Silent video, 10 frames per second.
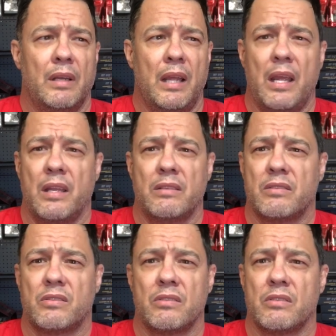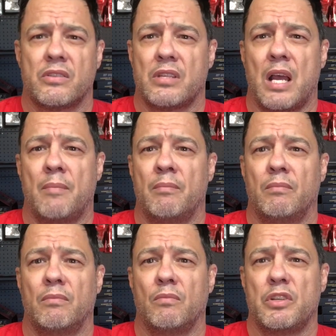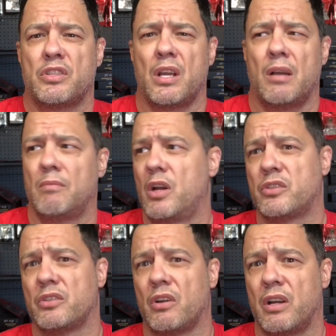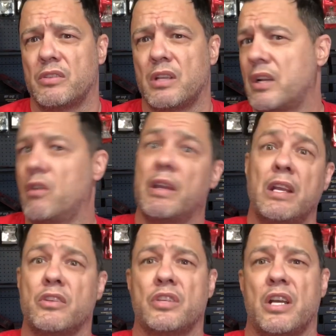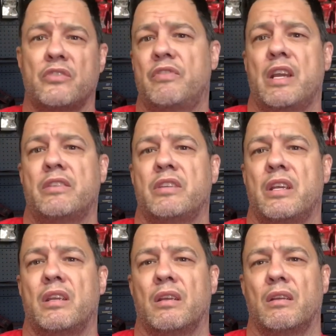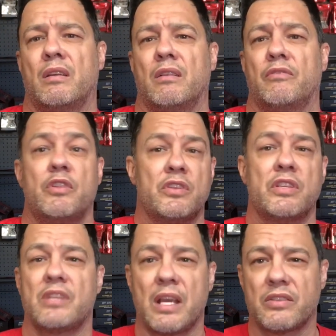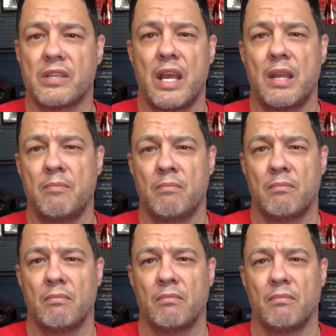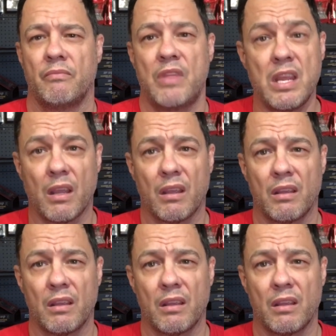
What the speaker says: And some, which are merchandise, are not getting charged VAT for the exact same thing.